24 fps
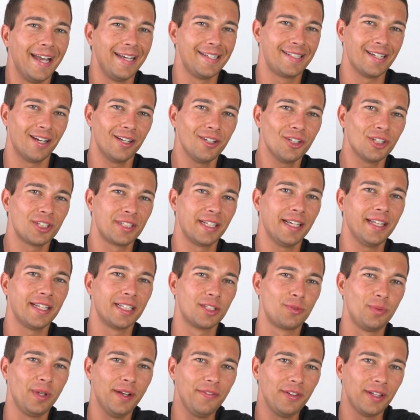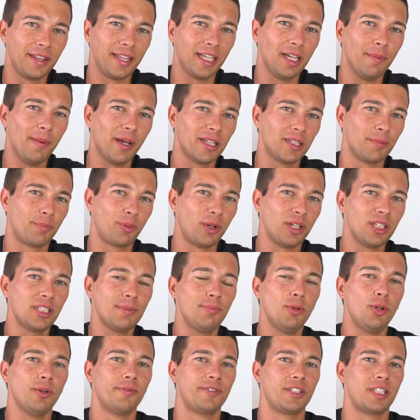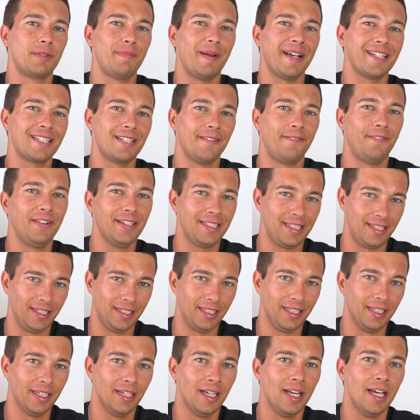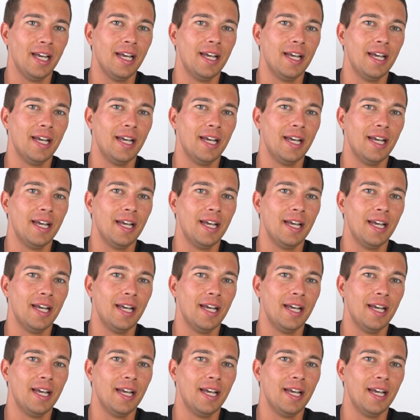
And to understand this, we have to think about the principle of specificity.